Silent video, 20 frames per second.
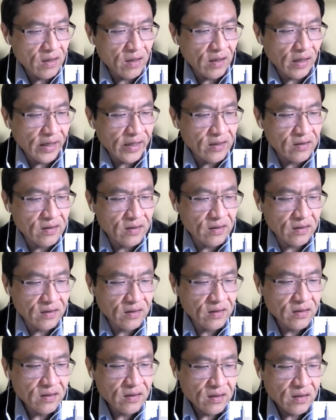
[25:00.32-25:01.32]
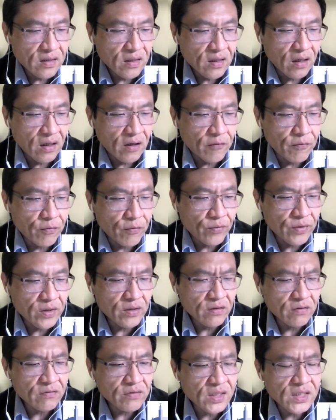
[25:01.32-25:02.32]
idea, we
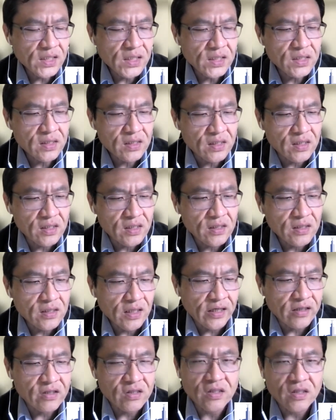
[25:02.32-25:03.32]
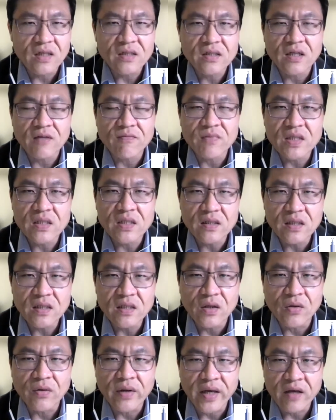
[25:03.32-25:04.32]
don't really see like TSMC
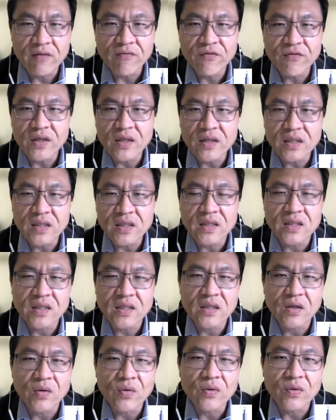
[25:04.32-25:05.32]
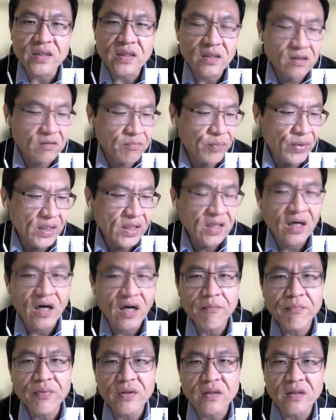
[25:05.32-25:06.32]
or NVIDIA or these big
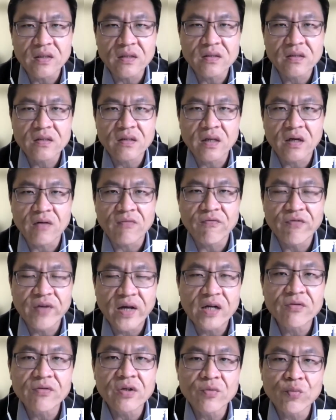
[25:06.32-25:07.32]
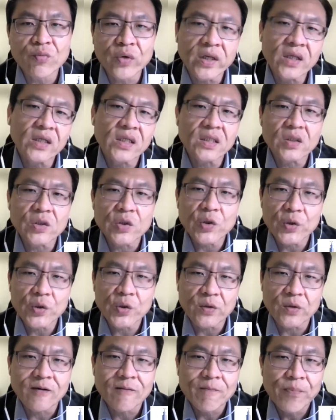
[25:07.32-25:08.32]
companies. They are very willing
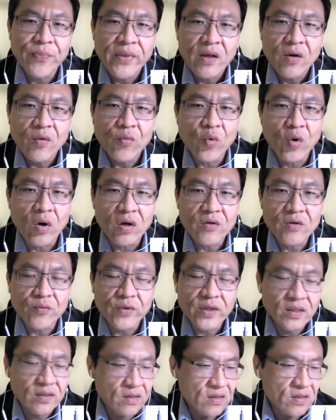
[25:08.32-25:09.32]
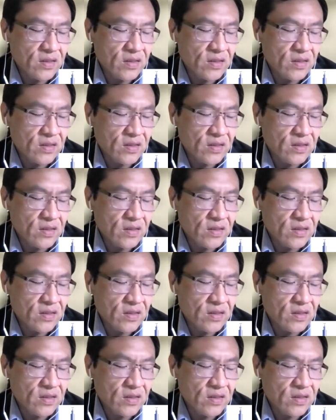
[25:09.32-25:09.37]
to work with